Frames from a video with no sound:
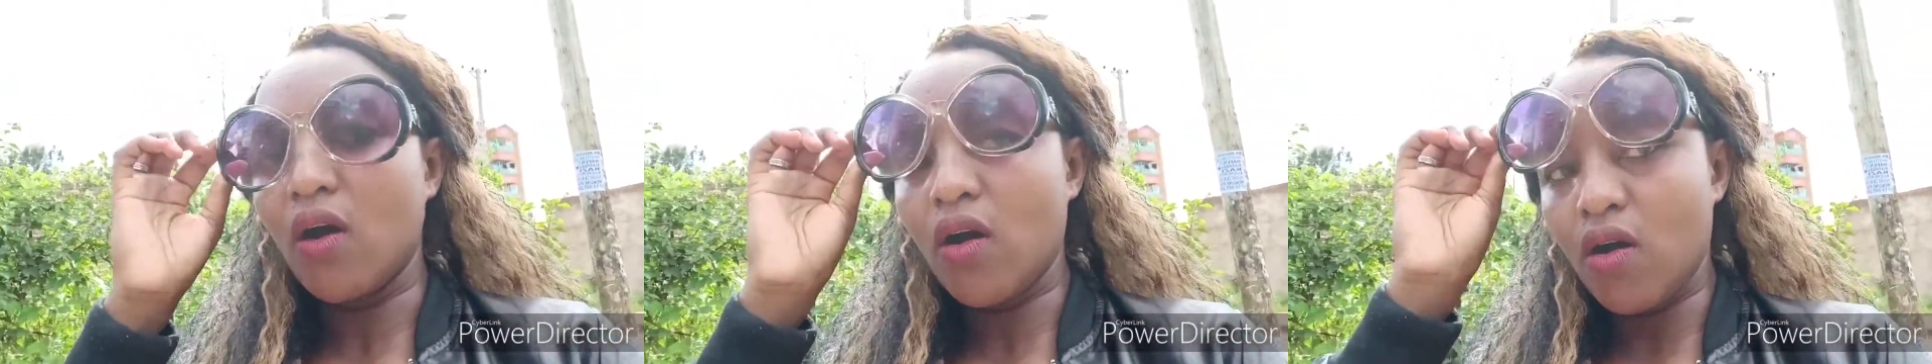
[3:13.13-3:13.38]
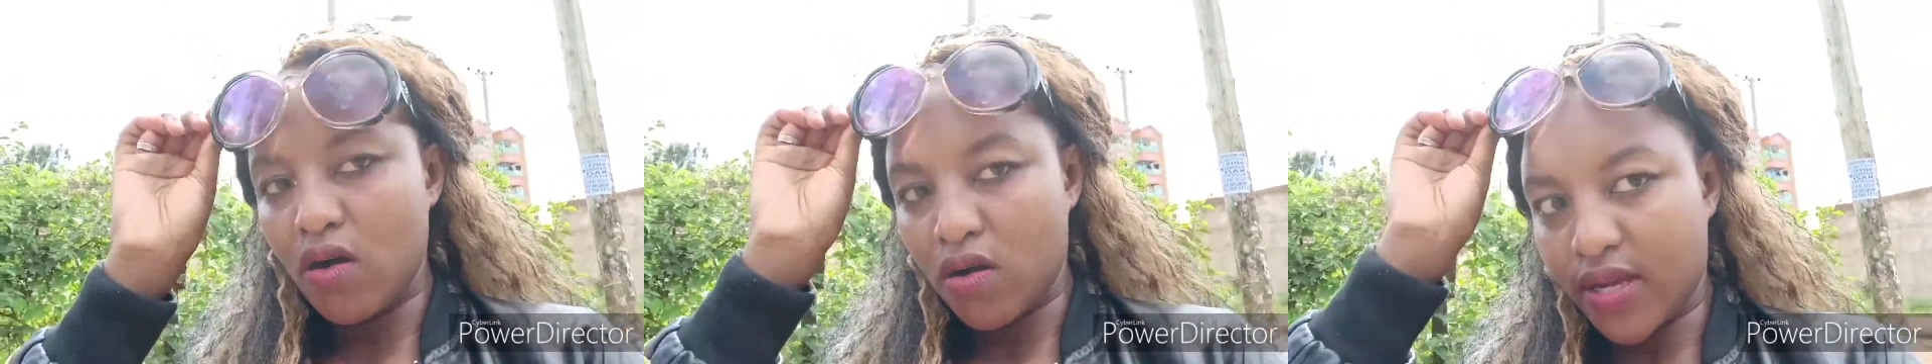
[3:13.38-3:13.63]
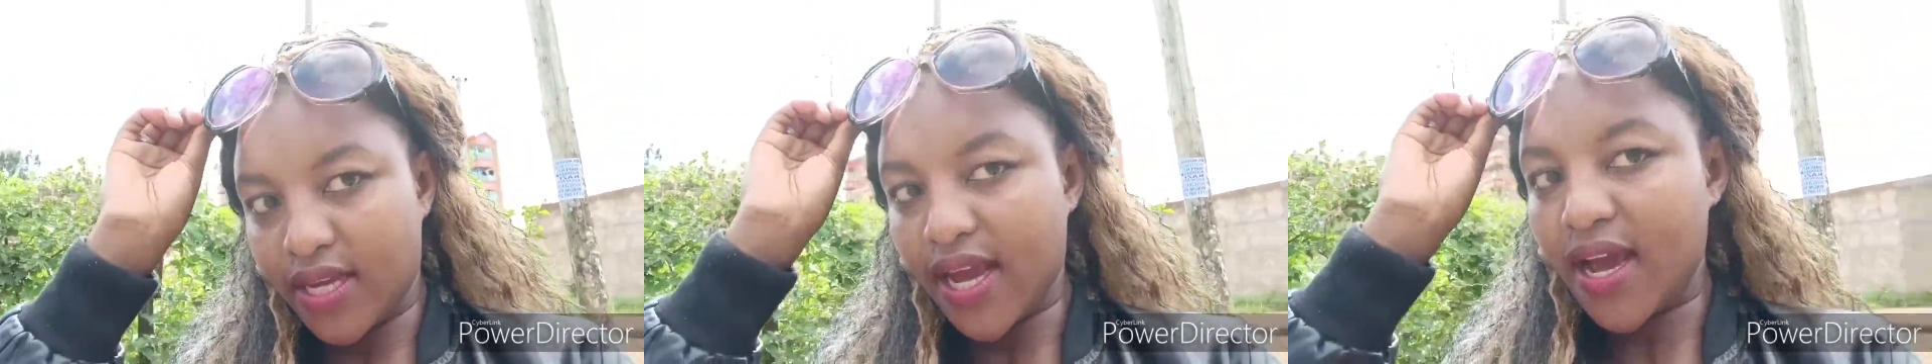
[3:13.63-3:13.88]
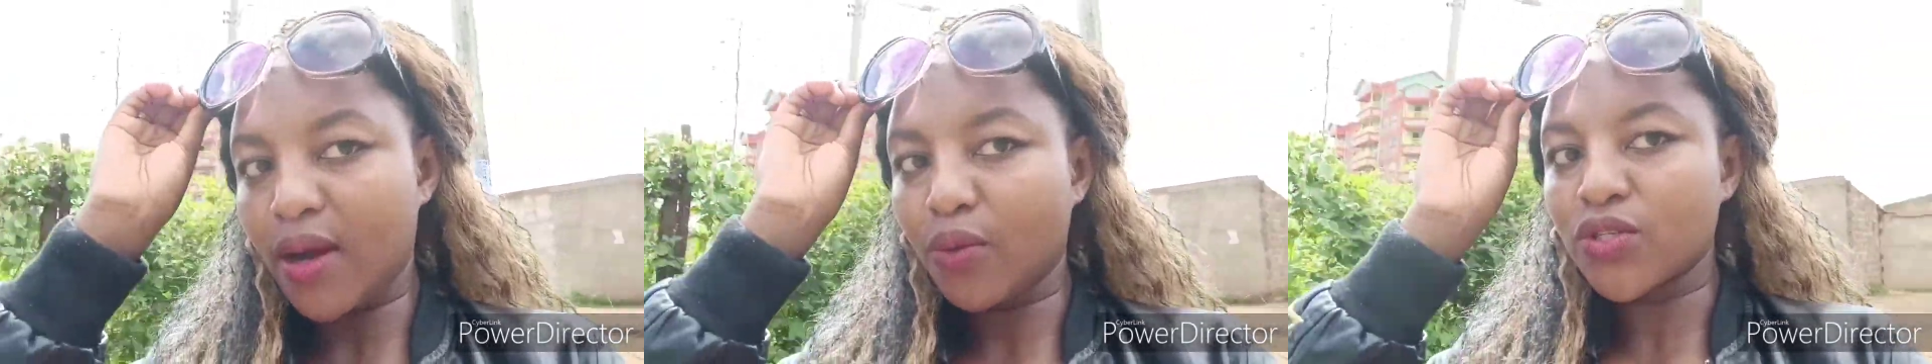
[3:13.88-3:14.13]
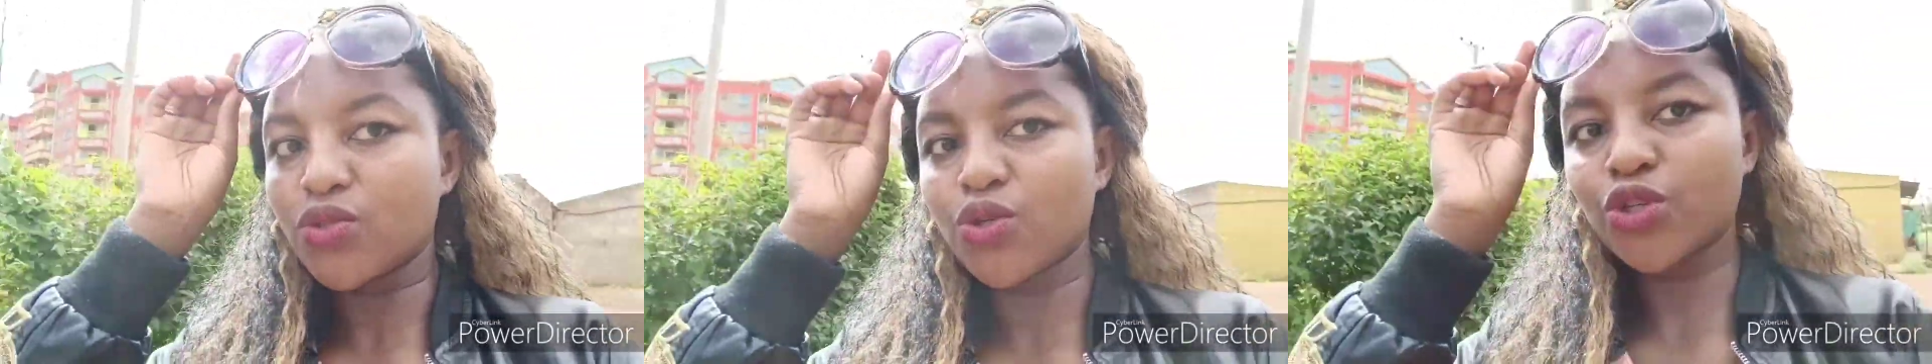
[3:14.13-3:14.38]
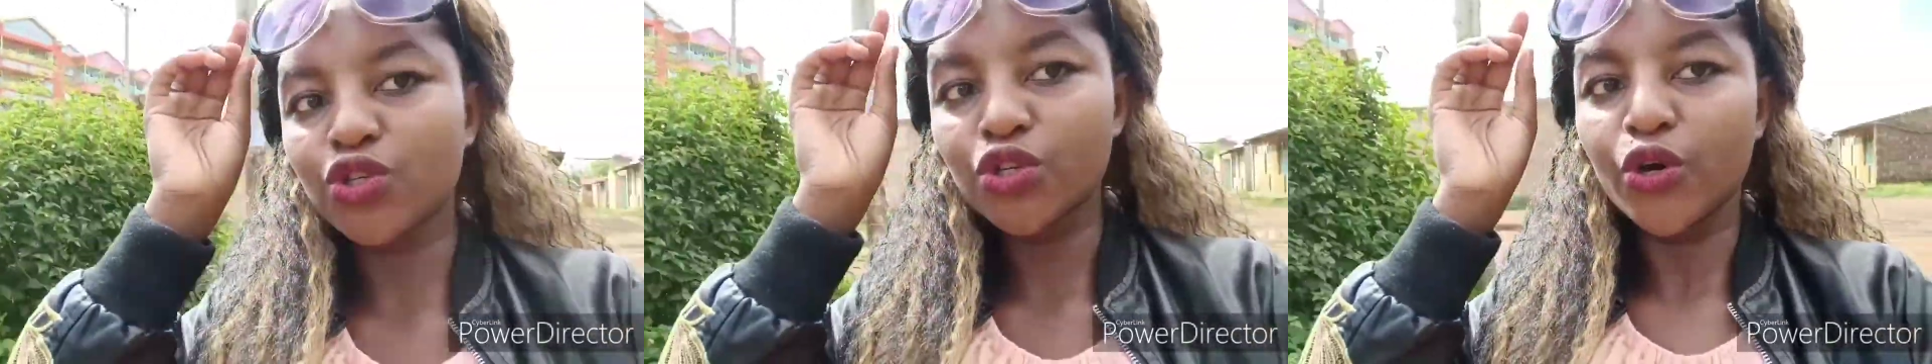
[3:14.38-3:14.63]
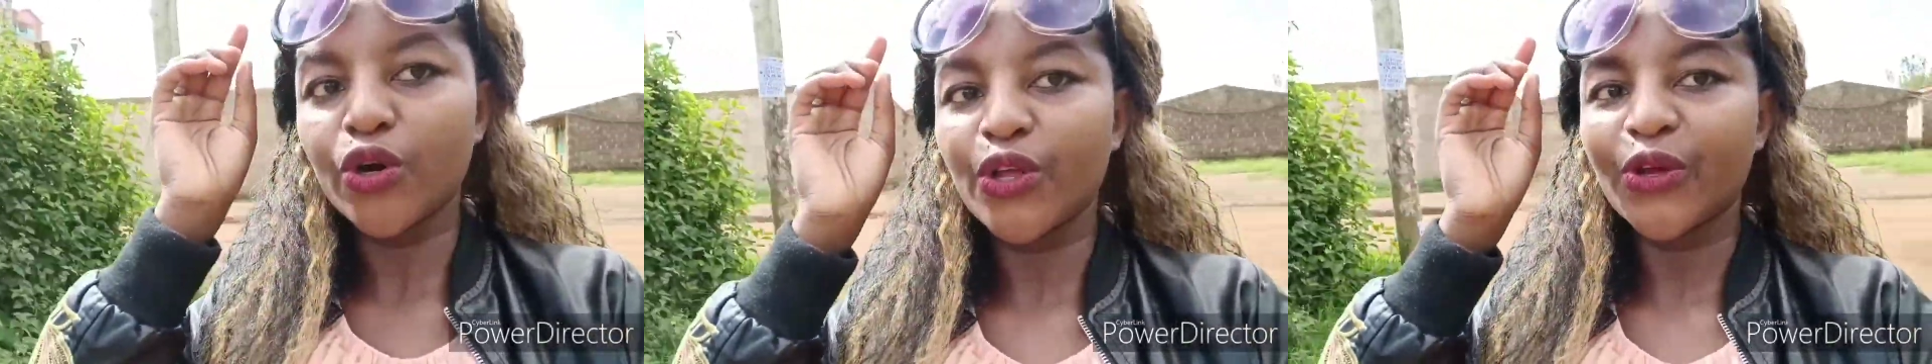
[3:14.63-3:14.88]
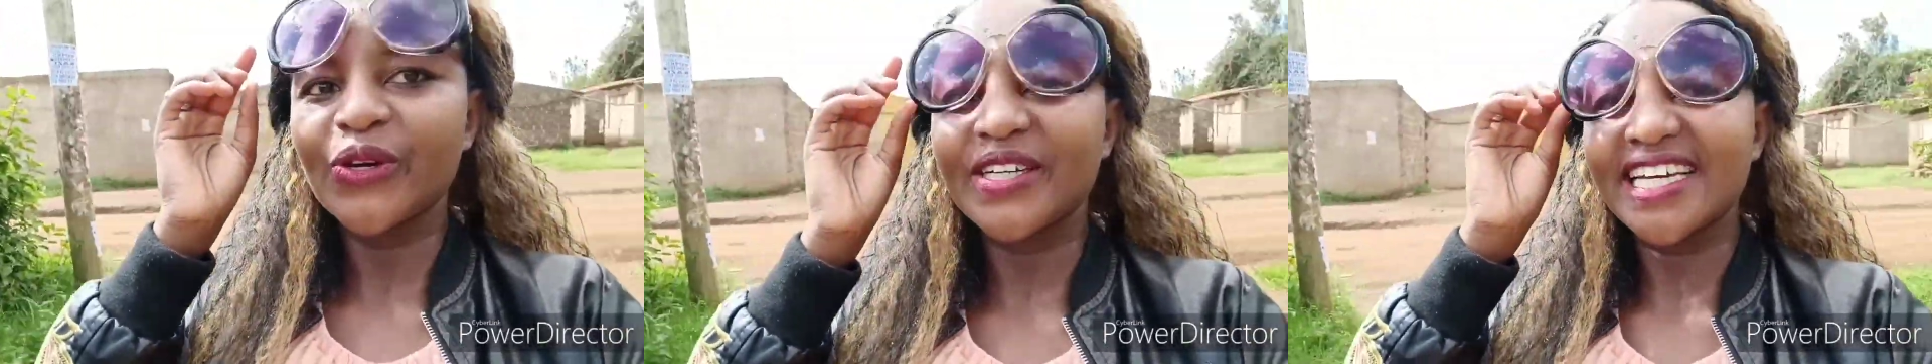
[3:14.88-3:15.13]
Oh yeah, I was to show
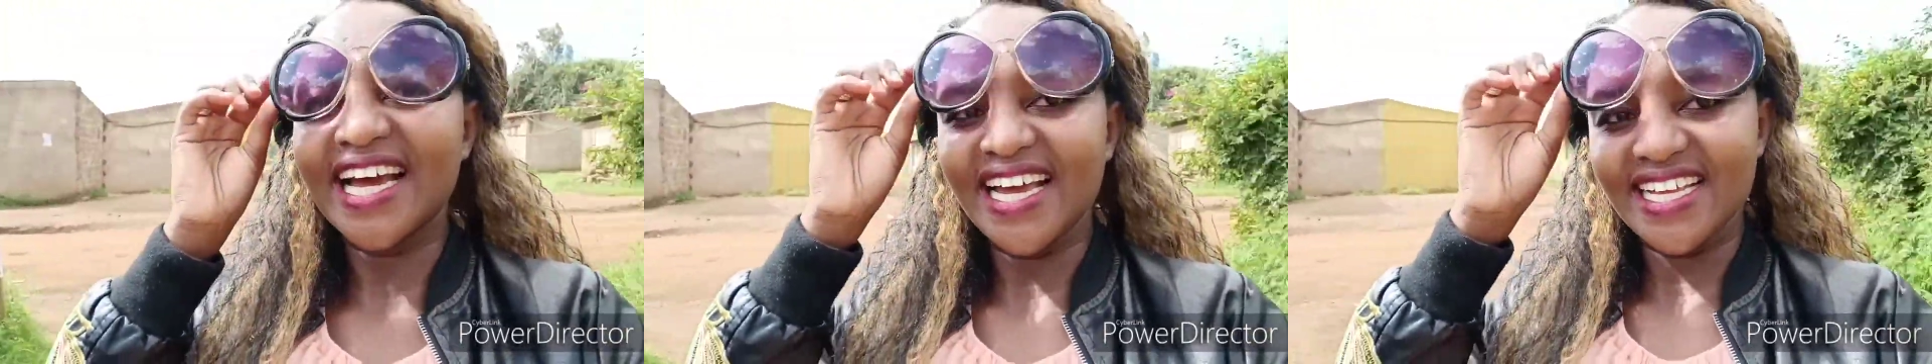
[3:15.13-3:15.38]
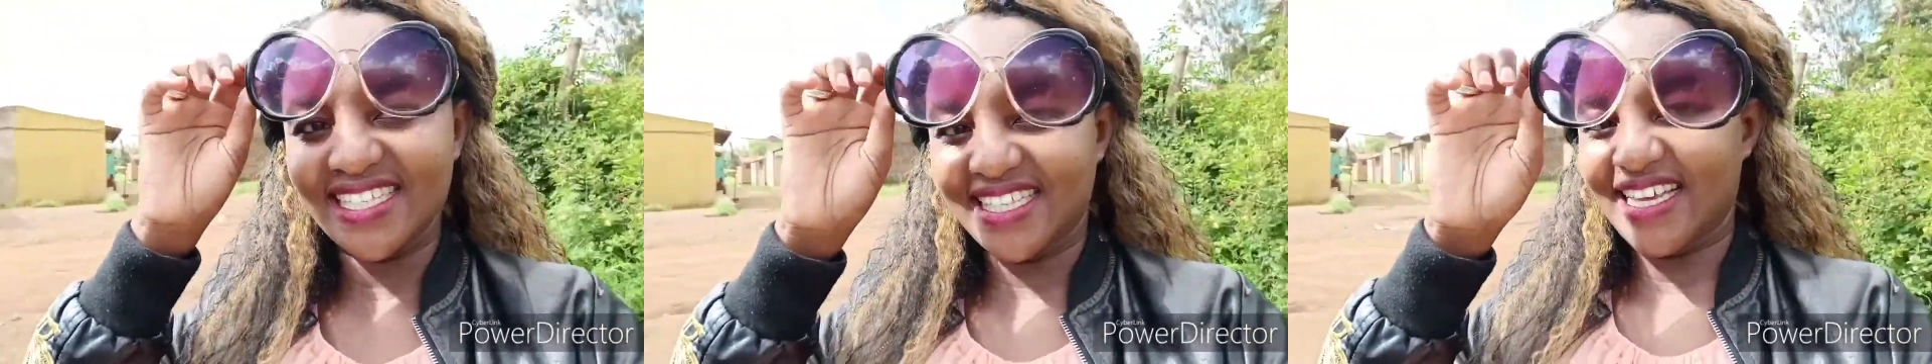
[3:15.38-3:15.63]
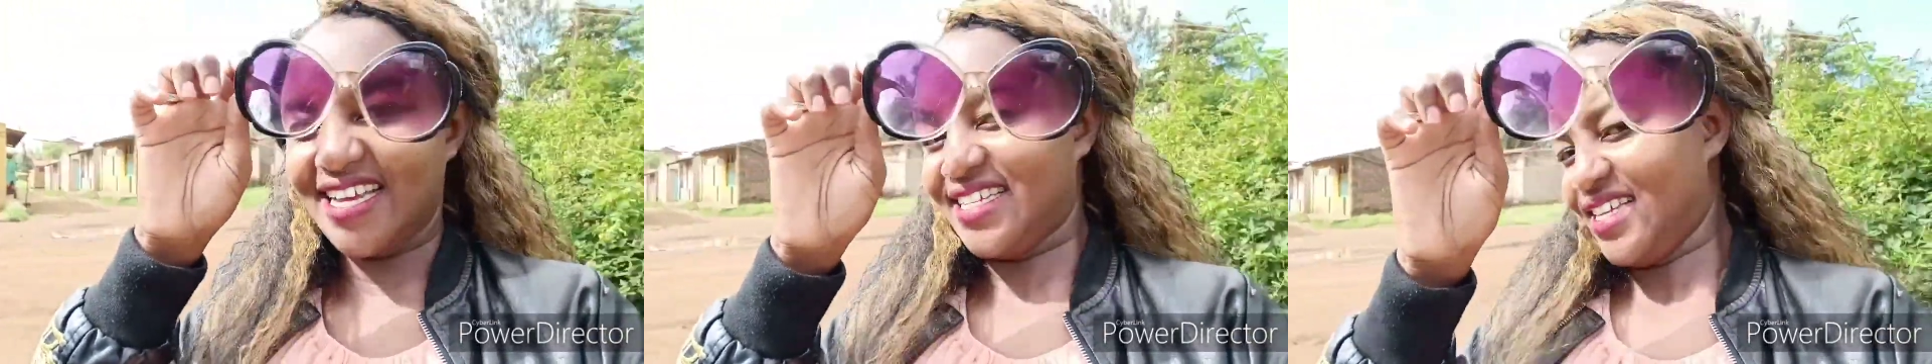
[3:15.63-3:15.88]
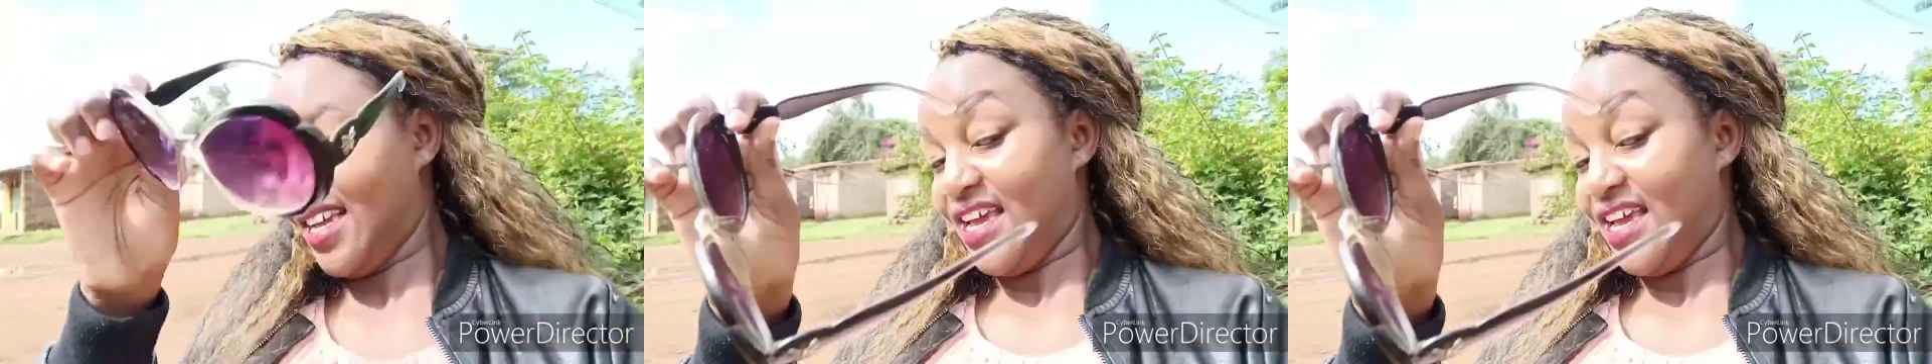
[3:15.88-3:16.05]
you guys that.